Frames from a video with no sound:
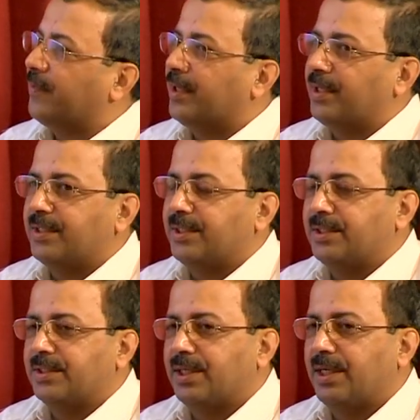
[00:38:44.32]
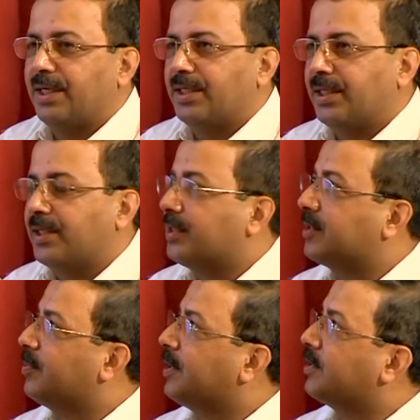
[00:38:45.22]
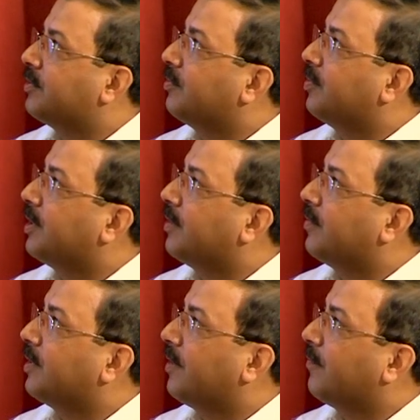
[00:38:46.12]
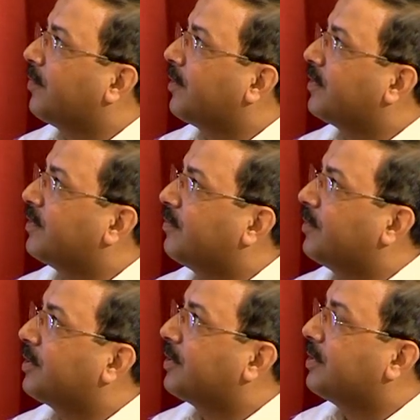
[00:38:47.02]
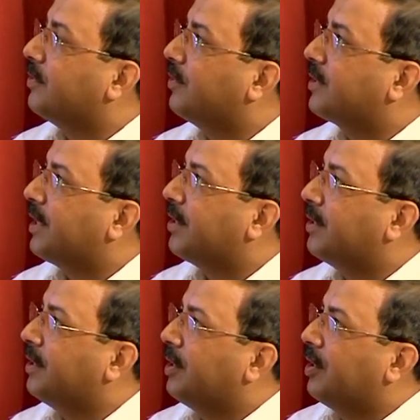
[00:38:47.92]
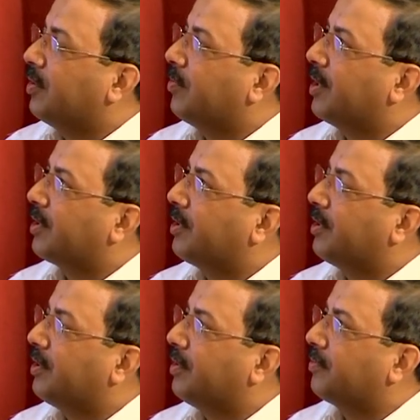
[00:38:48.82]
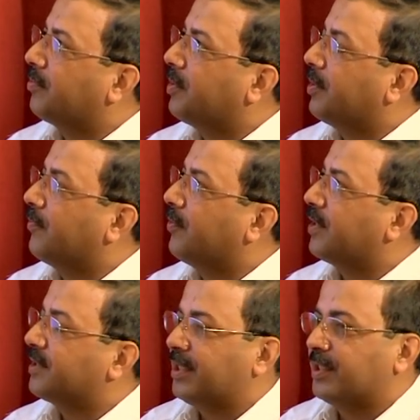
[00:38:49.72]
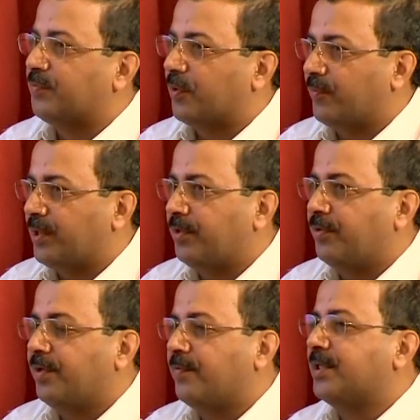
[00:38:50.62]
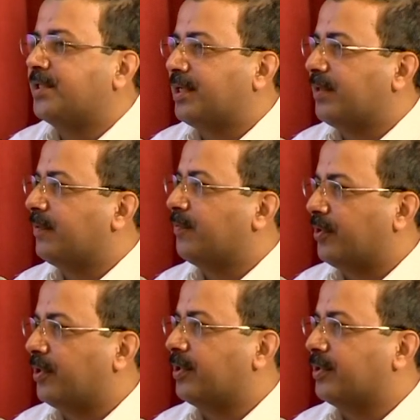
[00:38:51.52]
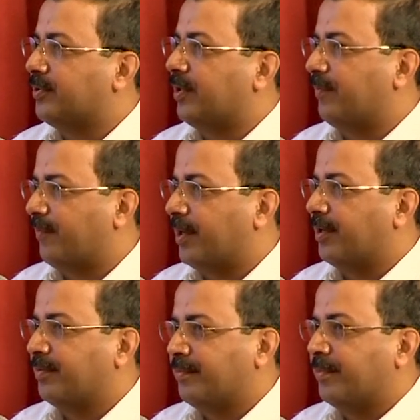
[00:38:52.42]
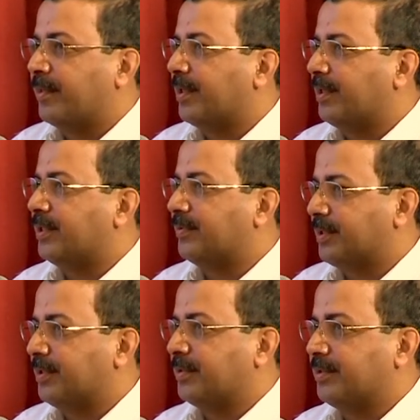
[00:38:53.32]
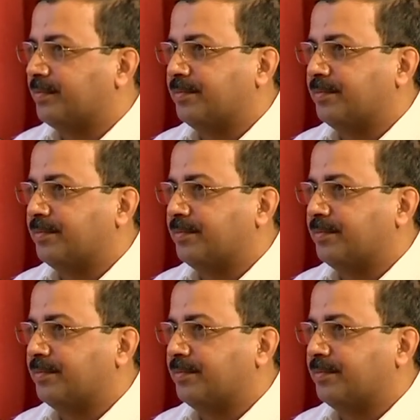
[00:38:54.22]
fungal disease, I think it's best to begin with amphotericin, which is the gold standard. But if you're asking us what we are doing, we are starting with voriconazole up front in these patients.